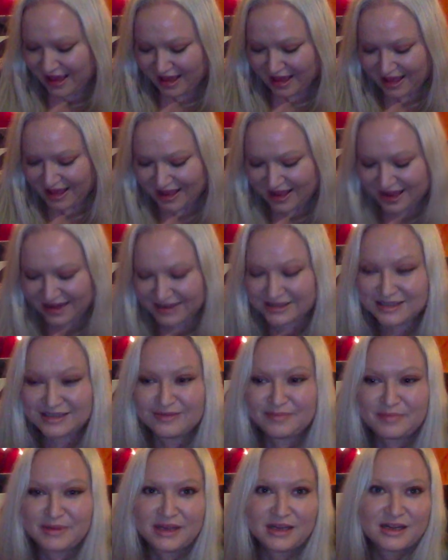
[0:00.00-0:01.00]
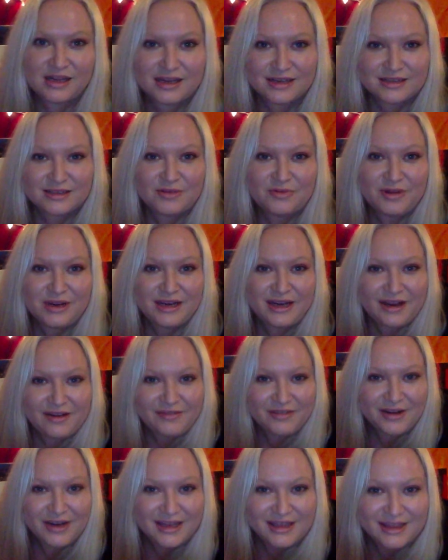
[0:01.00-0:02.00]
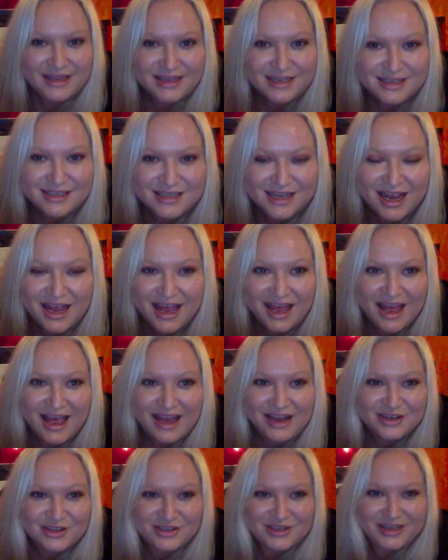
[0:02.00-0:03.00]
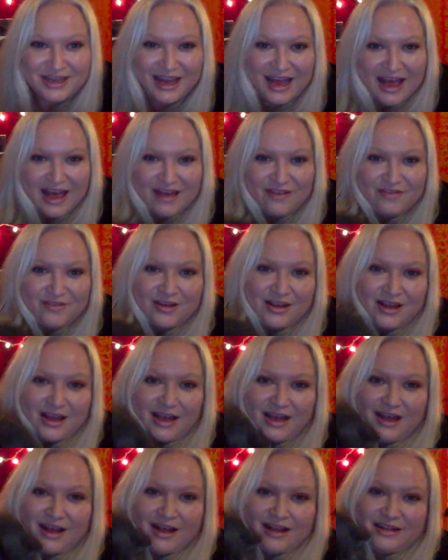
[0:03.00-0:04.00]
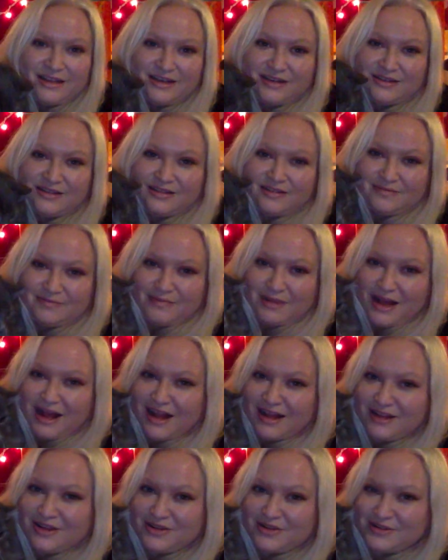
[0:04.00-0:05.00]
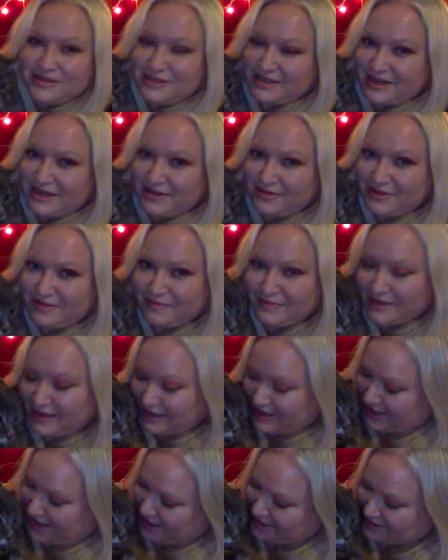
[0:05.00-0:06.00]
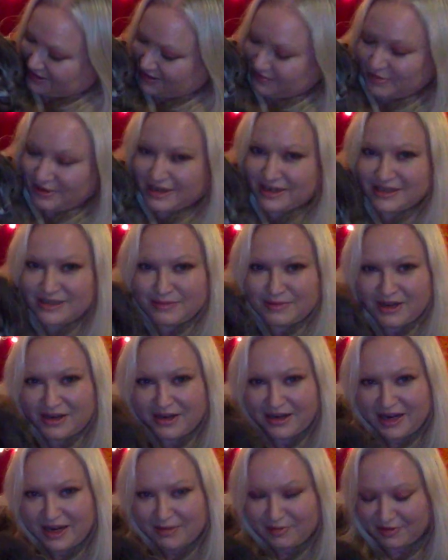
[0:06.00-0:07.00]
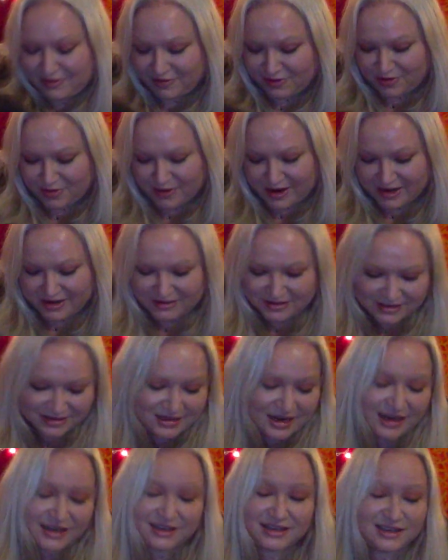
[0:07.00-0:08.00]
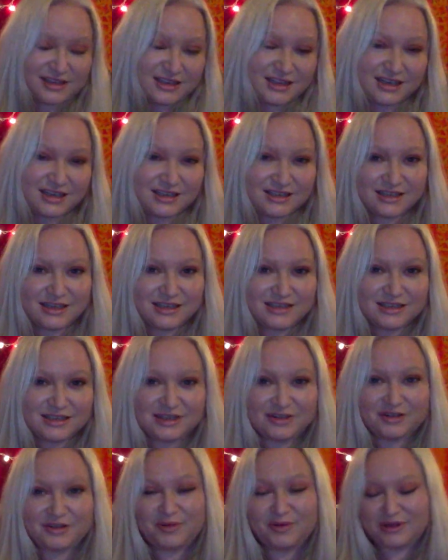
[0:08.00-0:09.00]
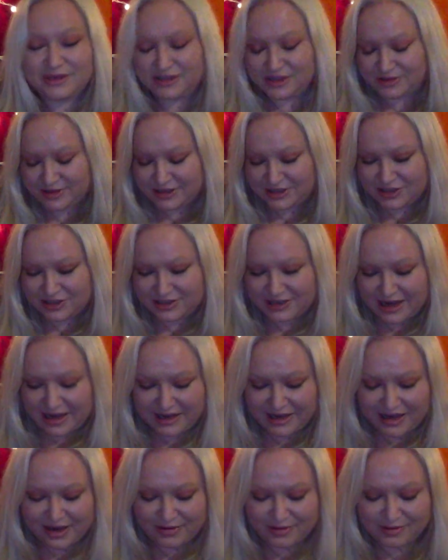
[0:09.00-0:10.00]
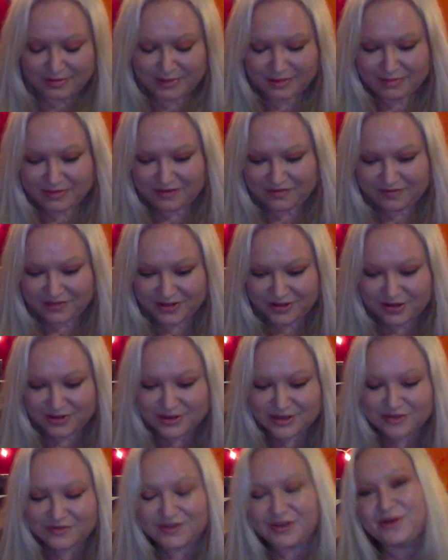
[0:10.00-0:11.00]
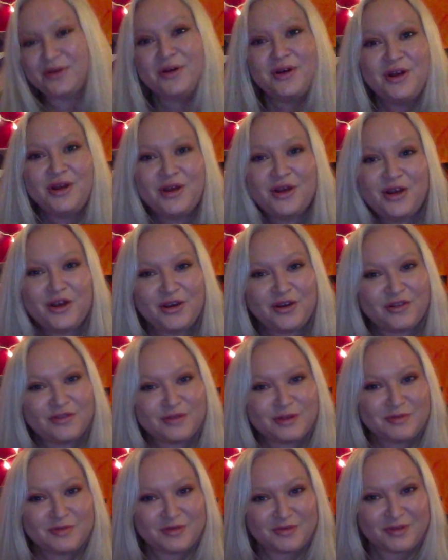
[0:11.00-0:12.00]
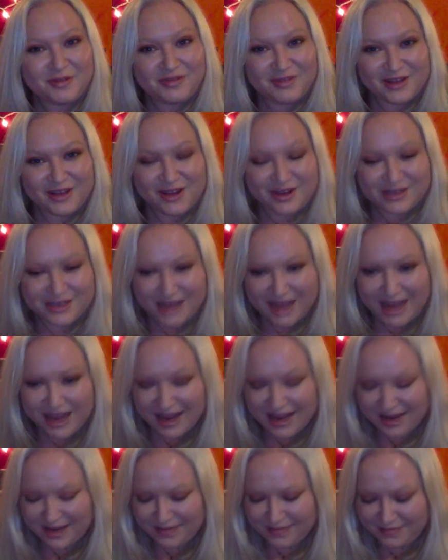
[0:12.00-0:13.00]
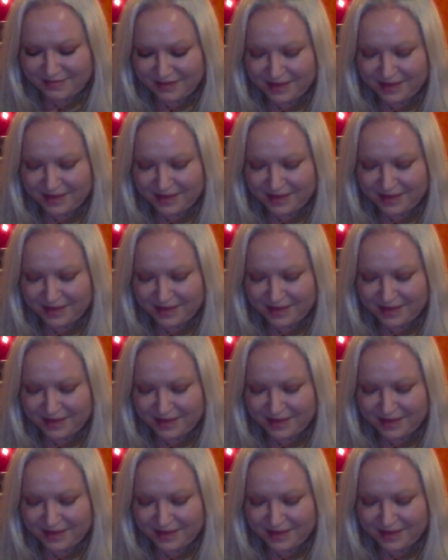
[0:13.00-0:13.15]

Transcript: And because we never get this, I actually have a little mahalo sitting with me. He hasn't wanted to be on camera for a while. Technically, he doesn't necessarily want to. He's just hanging out with me. But for those of you who've been with me for a long time,